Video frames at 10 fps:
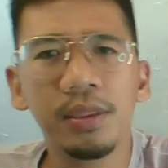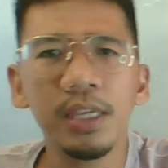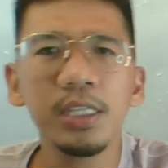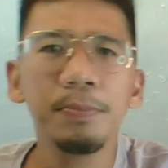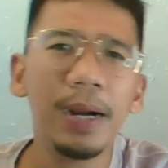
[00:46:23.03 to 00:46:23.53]

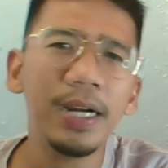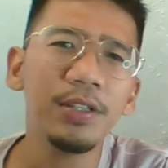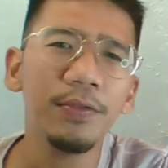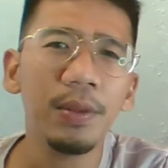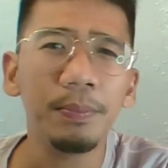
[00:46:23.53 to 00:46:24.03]
It's
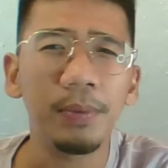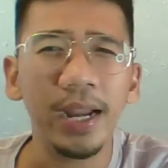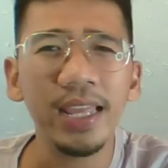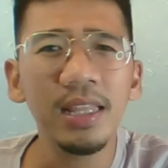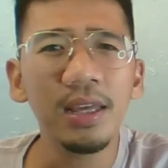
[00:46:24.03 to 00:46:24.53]
this part
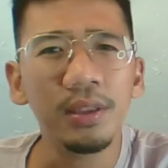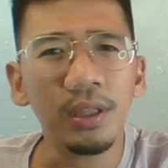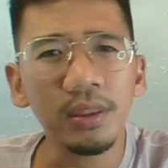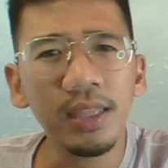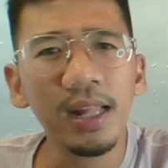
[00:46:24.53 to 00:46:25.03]
of the
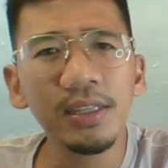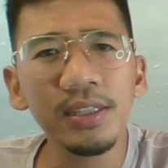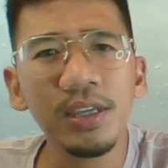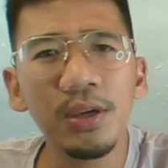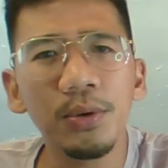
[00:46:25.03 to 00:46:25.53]
brain
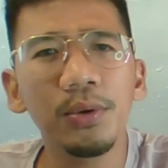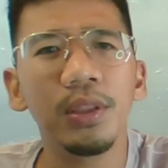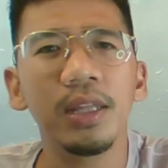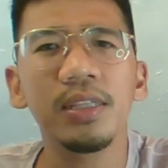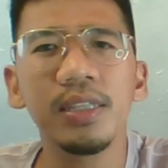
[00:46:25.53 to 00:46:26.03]
that tells
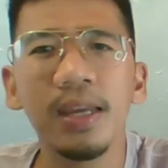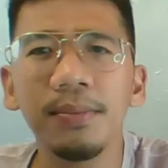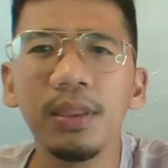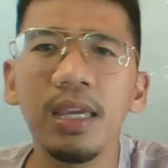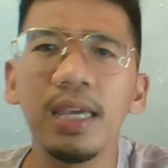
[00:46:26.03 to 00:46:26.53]
you
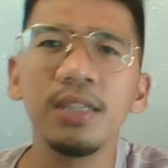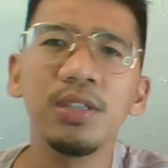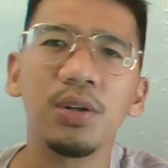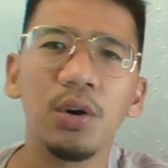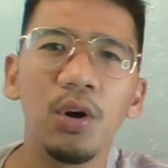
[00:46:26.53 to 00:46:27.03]
that
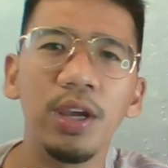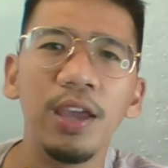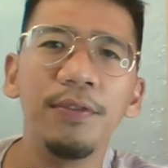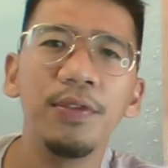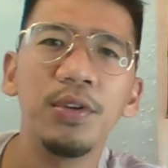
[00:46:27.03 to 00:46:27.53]
something
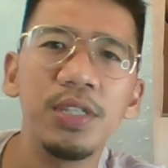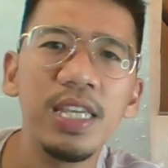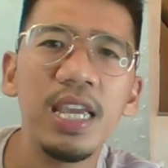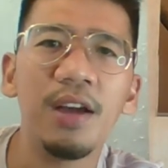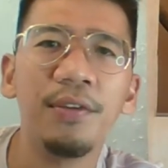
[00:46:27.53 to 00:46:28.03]
is wrong
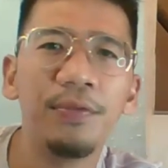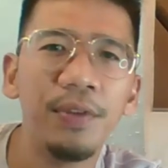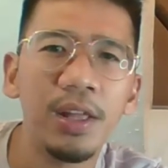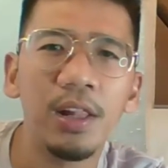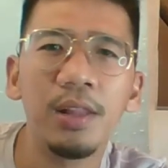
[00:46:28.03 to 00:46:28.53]
if you
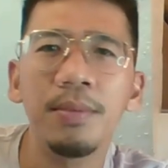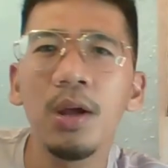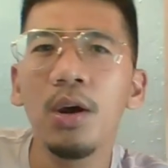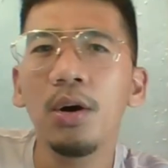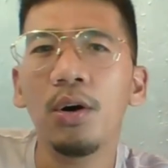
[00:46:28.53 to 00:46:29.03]
see a
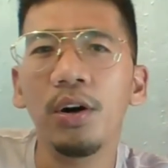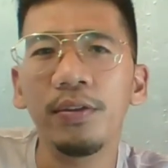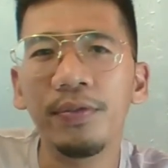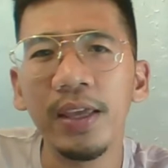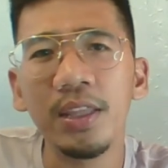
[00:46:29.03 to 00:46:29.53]
film
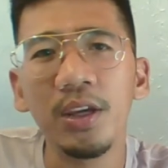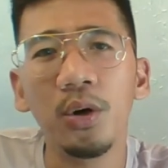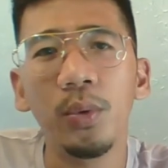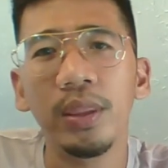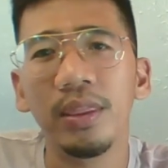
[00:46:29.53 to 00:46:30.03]
or
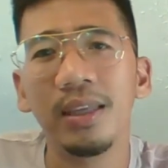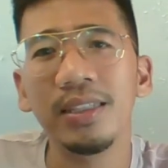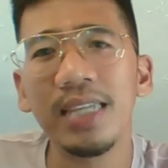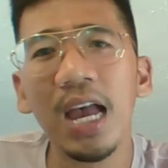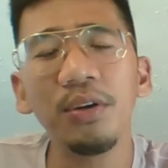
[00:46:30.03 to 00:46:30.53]
video
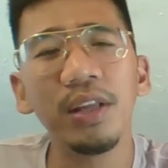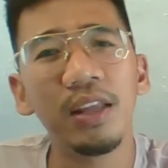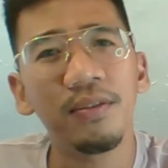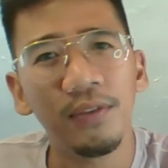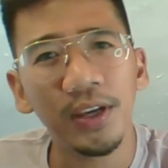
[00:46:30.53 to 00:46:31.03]
when the
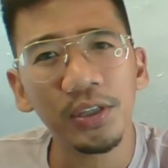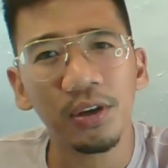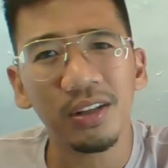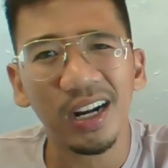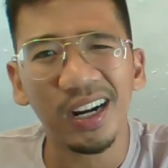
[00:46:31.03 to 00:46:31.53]
sound
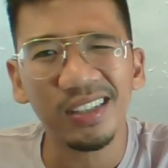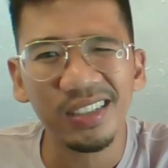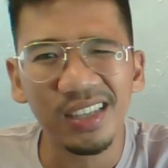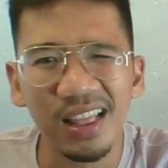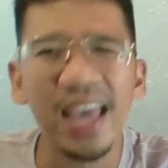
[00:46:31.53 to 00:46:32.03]
and
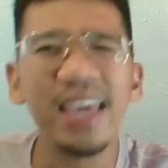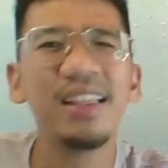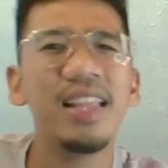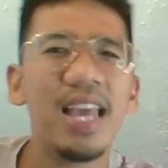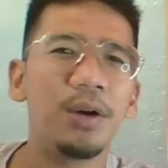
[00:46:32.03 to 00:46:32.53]
vision are
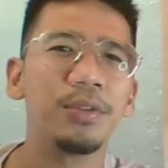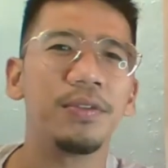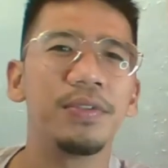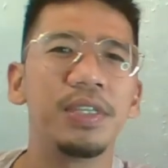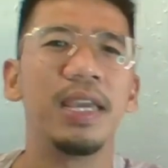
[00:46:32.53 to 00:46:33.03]

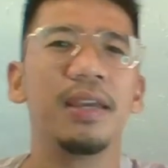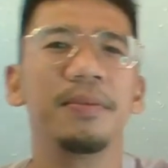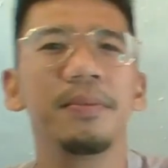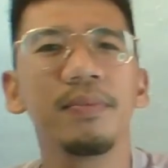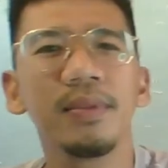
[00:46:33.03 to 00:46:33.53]
slightly out of
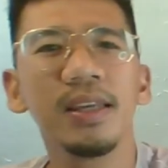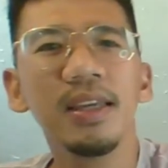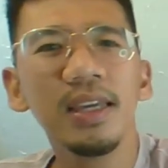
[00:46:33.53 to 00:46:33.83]
sync.